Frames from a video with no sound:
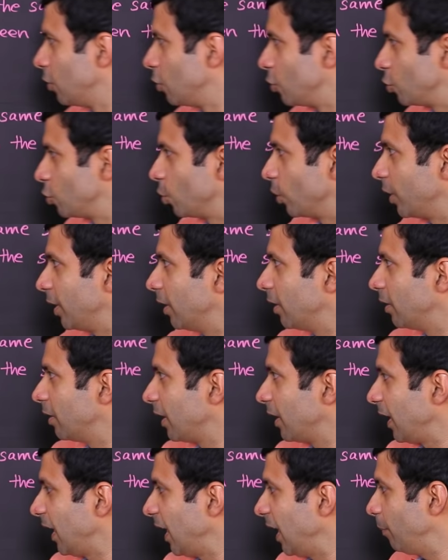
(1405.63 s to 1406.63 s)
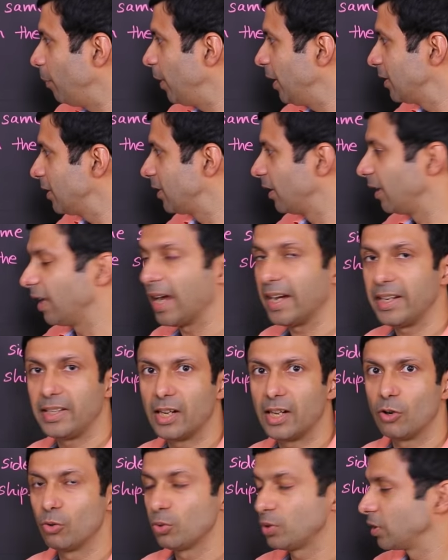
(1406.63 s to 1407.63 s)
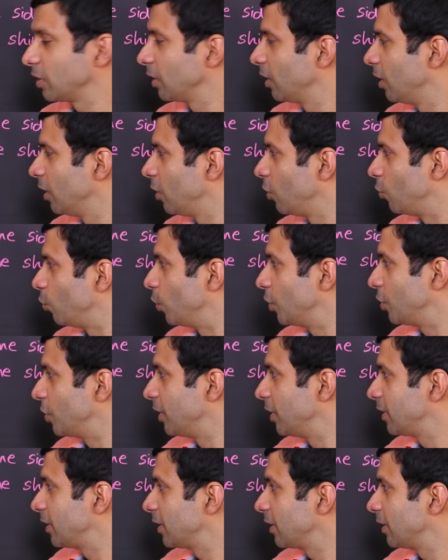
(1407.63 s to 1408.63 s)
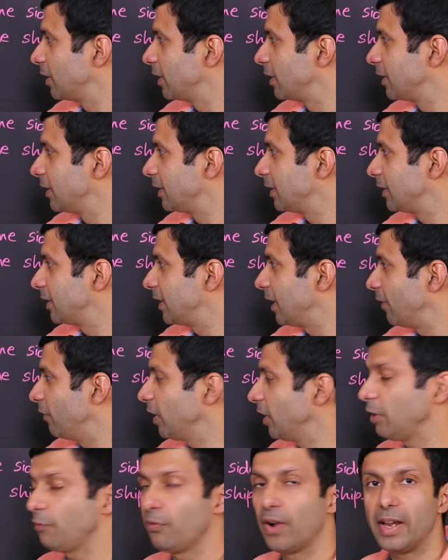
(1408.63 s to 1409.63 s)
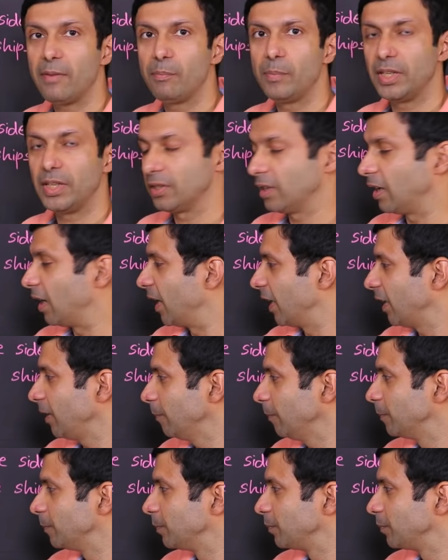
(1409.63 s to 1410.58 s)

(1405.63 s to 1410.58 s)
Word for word: So here AB is the lighthouse, which is 75 meter high.